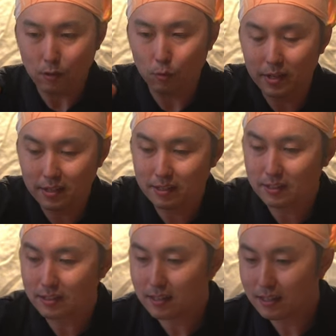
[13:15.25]
the
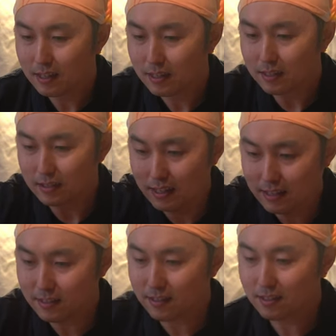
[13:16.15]
wings, the
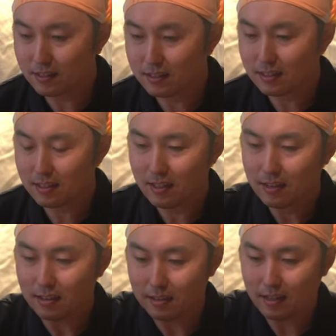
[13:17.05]
tenders,
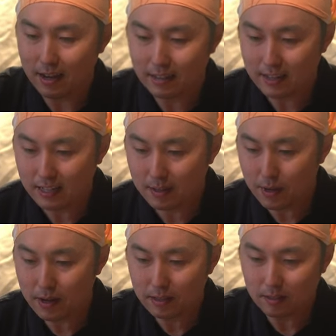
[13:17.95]
the thigh
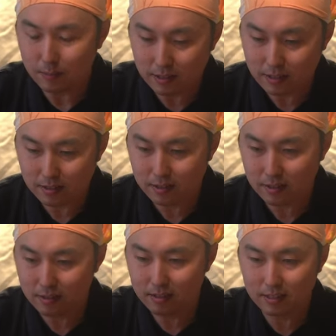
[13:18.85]
negima, some
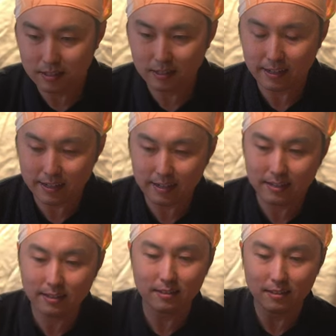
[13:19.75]
gizzards,
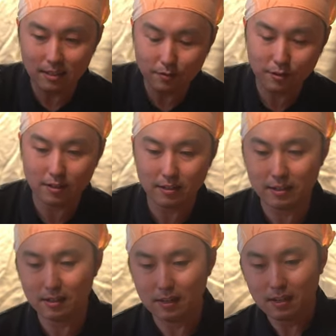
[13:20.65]
skin,
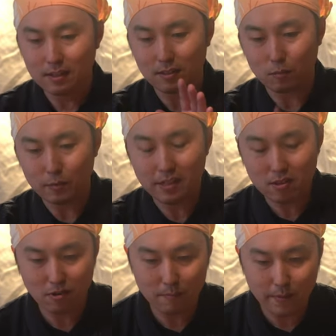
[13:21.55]
liver, some wing
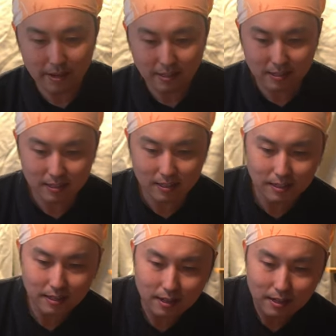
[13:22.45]
drumettes.
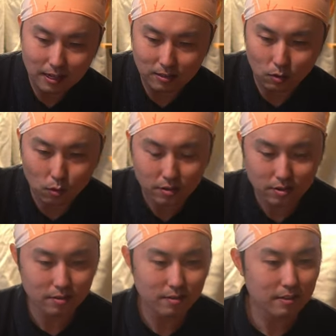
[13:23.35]
Got the
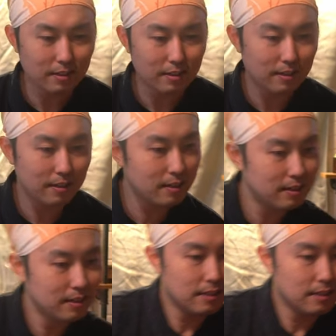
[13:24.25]
oysters here,